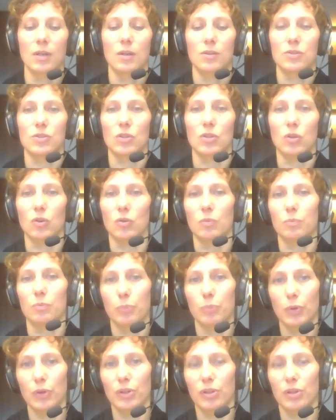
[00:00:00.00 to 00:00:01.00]
So
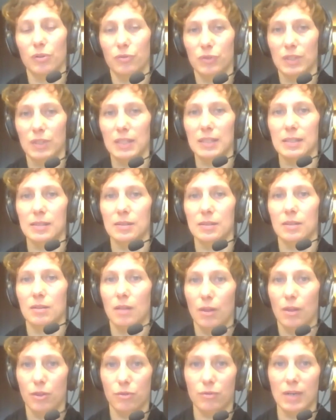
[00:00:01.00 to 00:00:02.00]
both of these
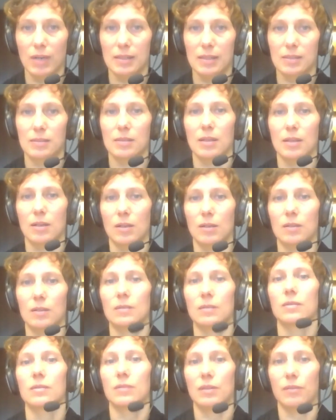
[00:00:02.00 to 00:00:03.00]
threats
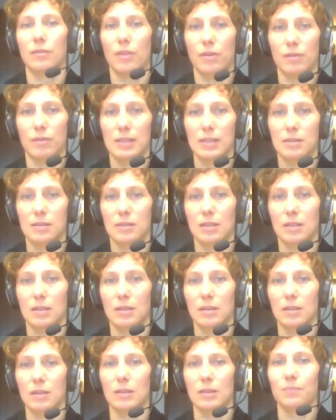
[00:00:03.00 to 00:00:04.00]
are the threats that
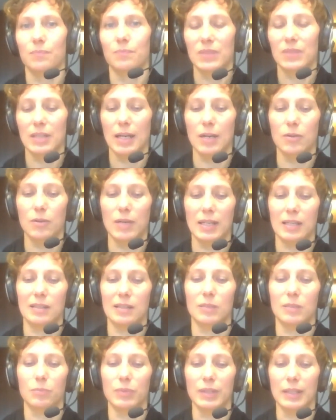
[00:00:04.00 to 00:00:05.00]
are
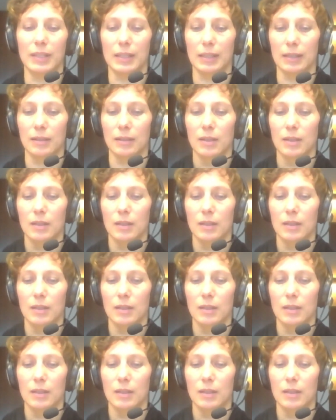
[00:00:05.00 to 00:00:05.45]
directly being